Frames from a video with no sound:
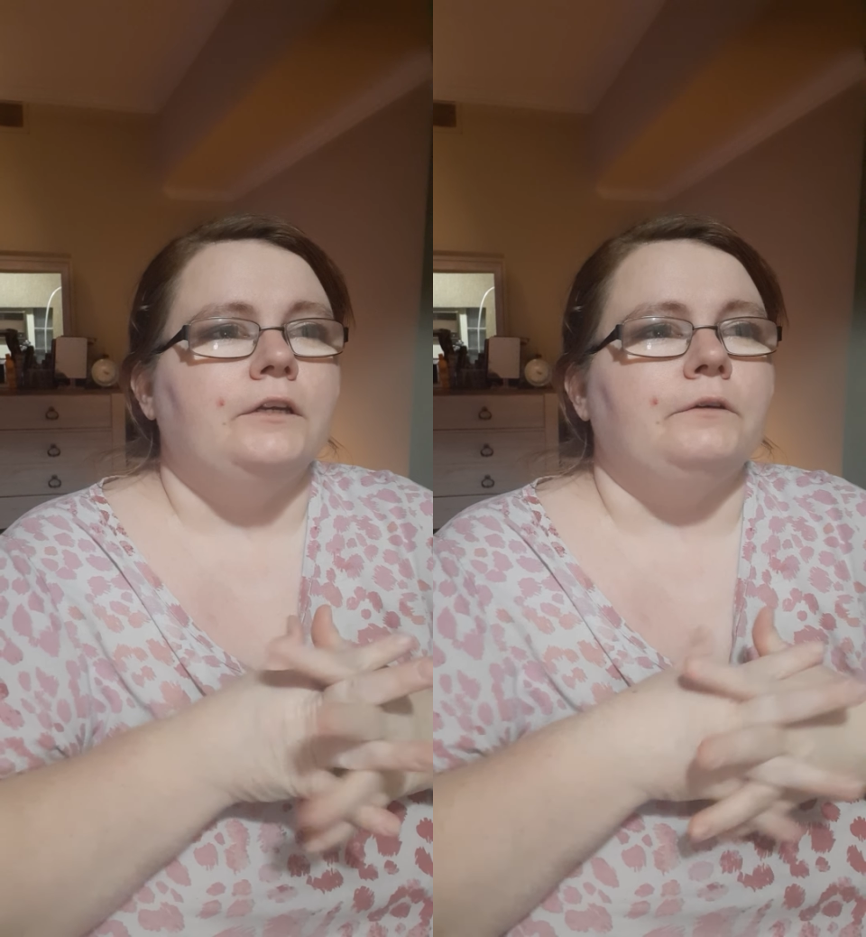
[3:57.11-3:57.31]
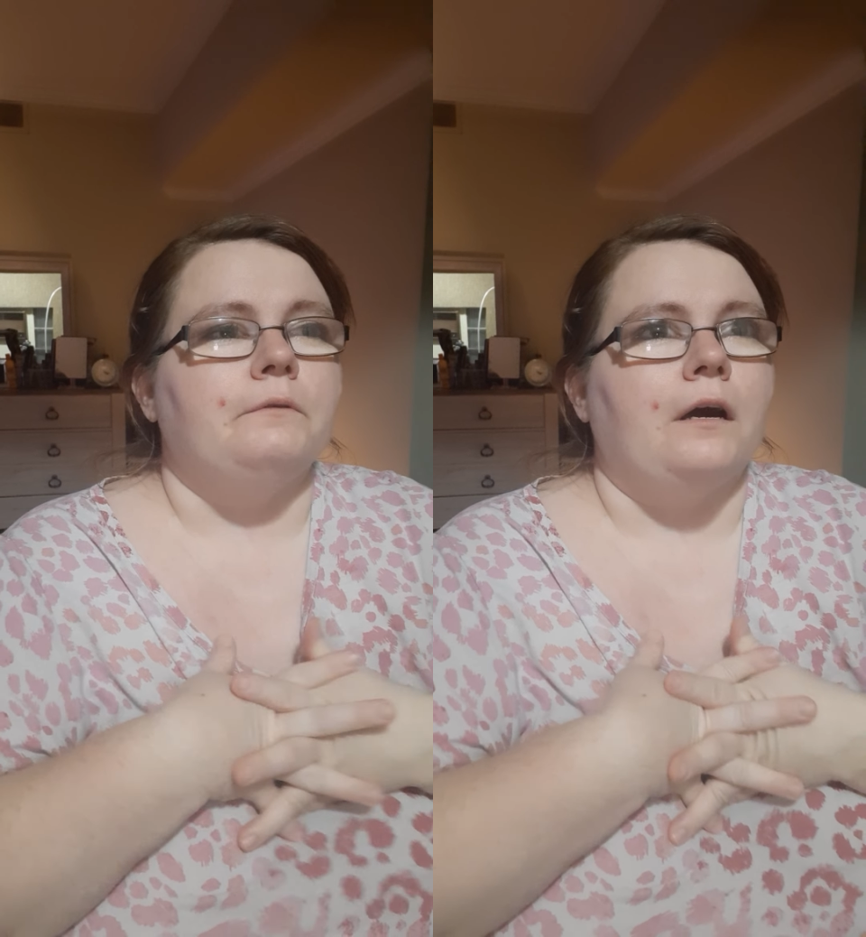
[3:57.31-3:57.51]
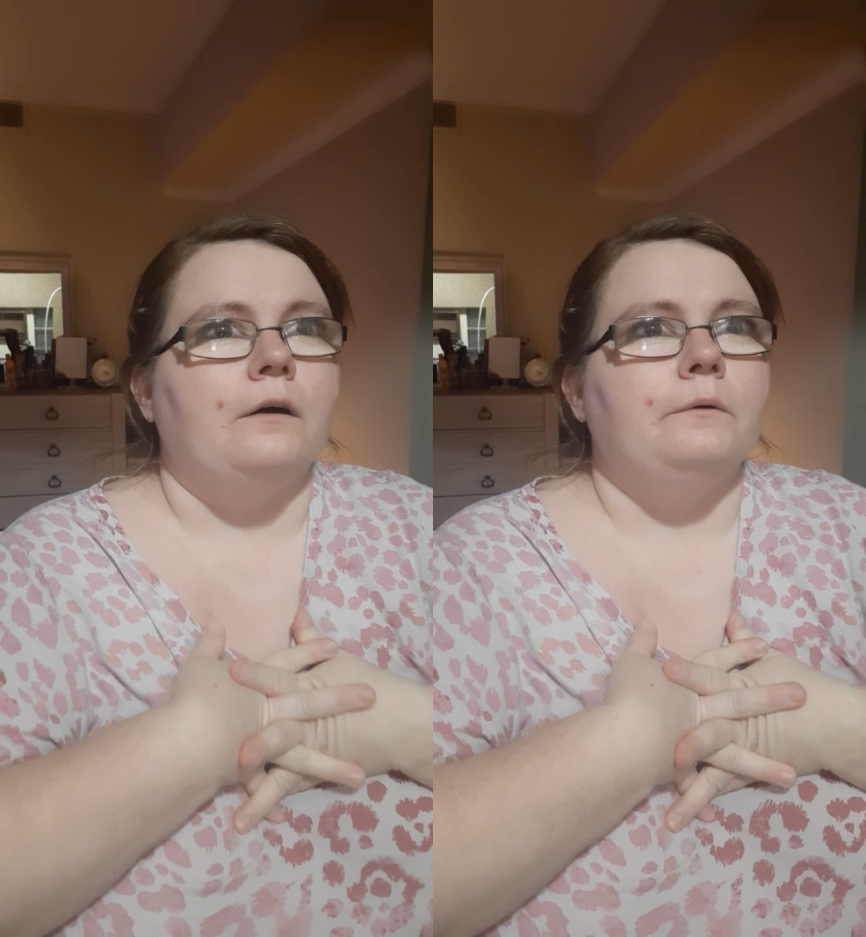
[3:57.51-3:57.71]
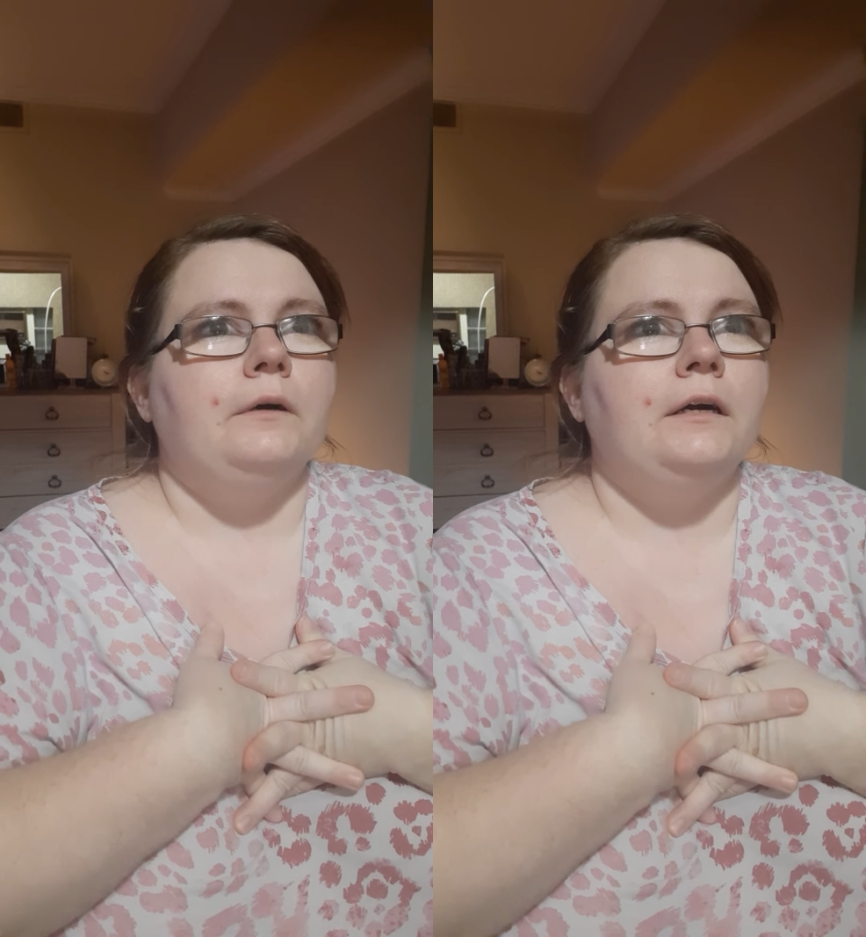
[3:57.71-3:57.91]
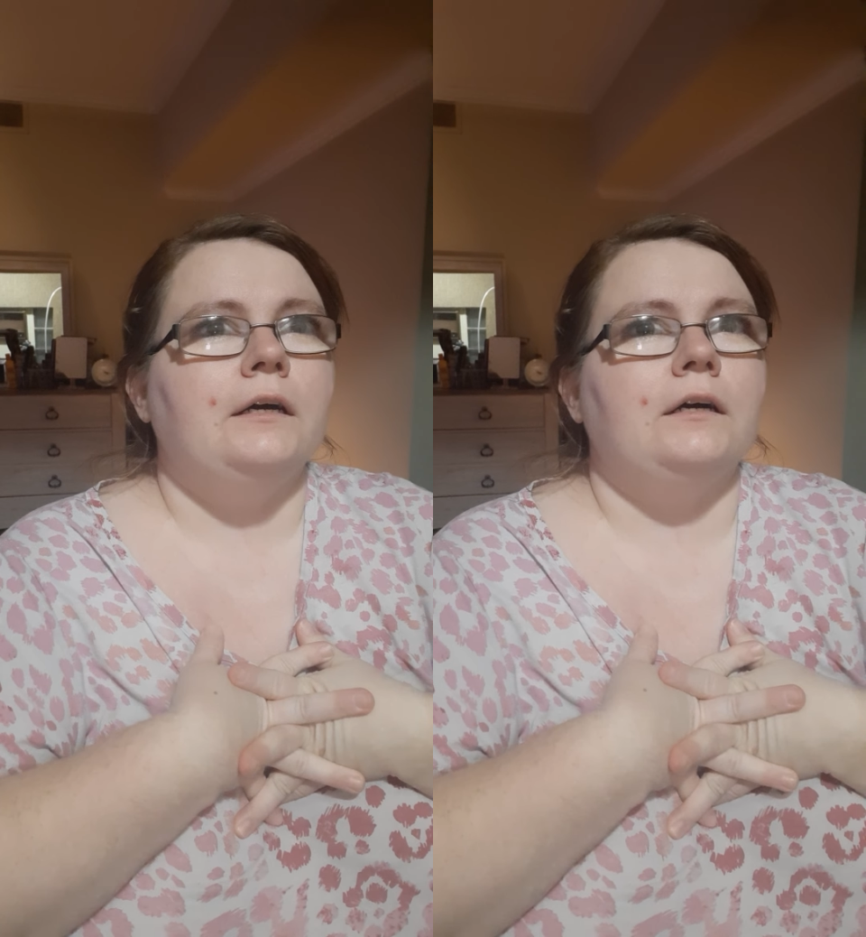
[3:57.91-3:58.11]
You
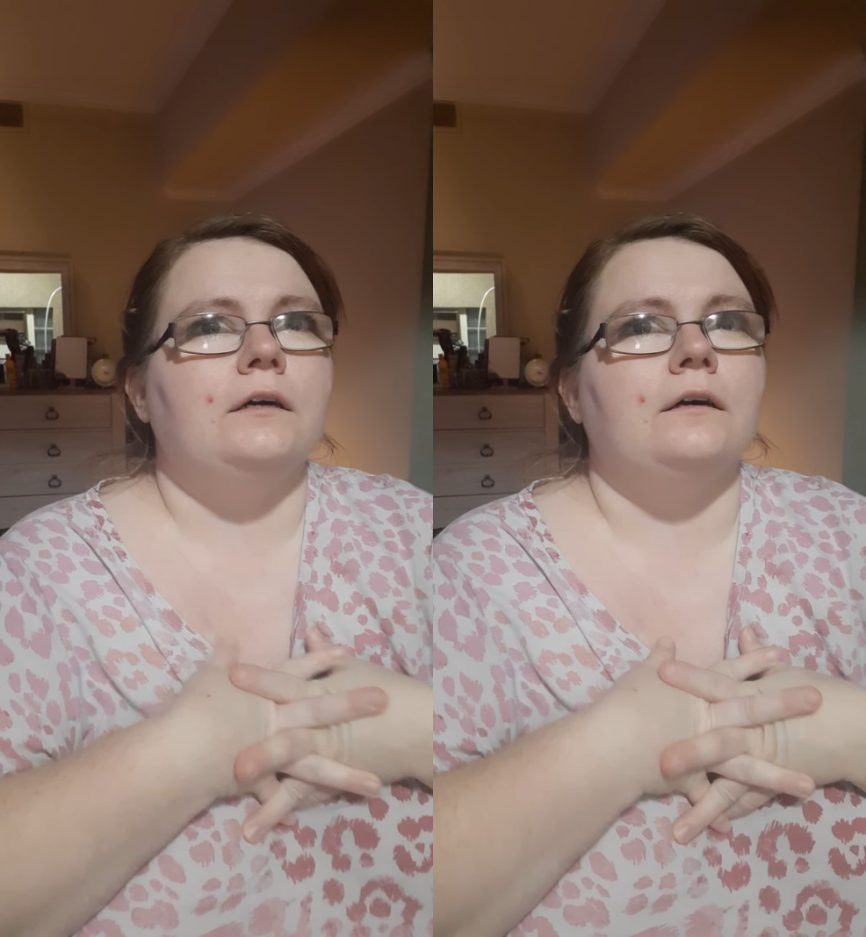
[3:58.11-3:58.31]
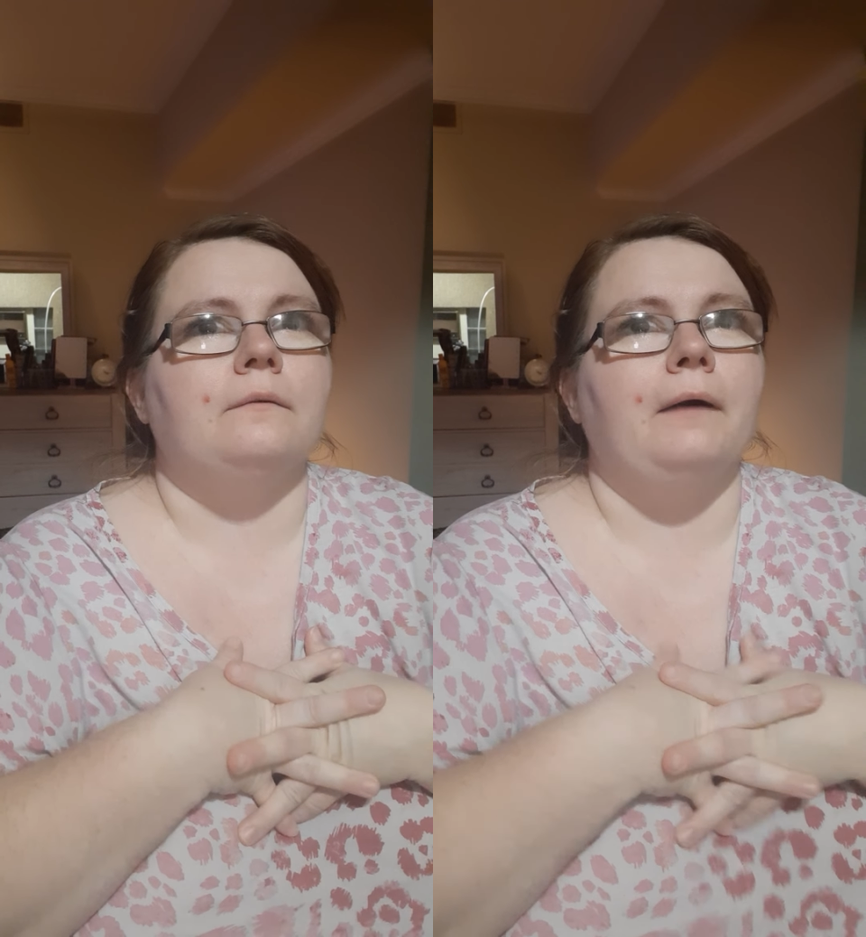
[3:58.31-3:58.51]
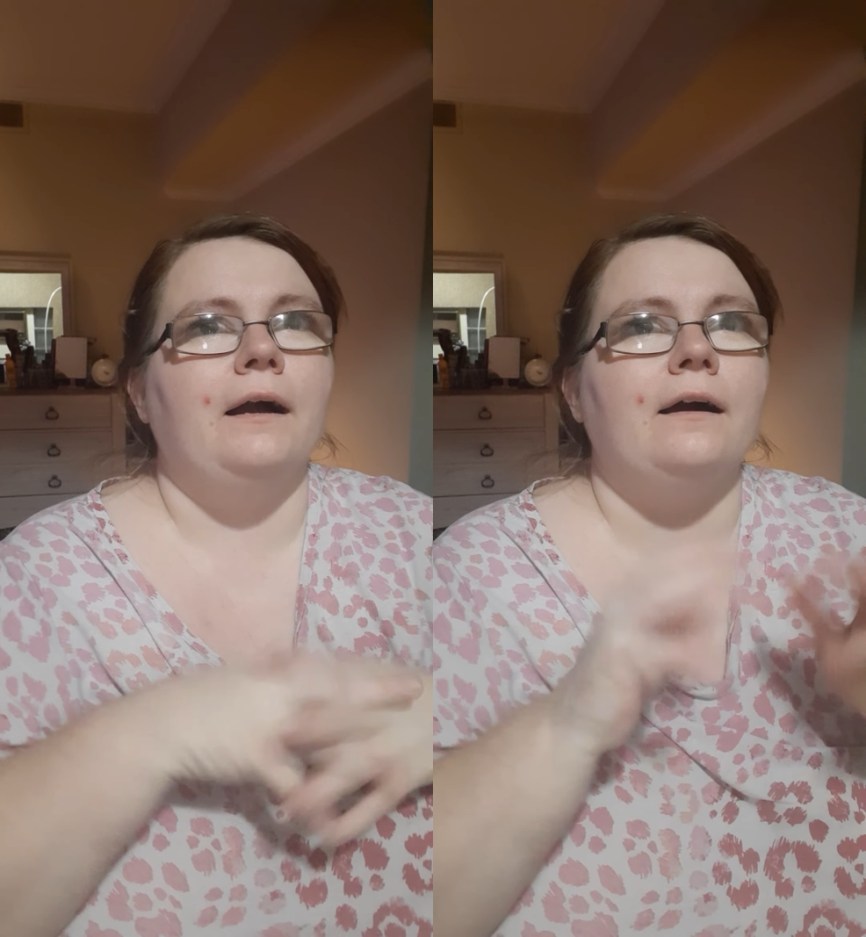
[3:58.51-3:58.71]
know, I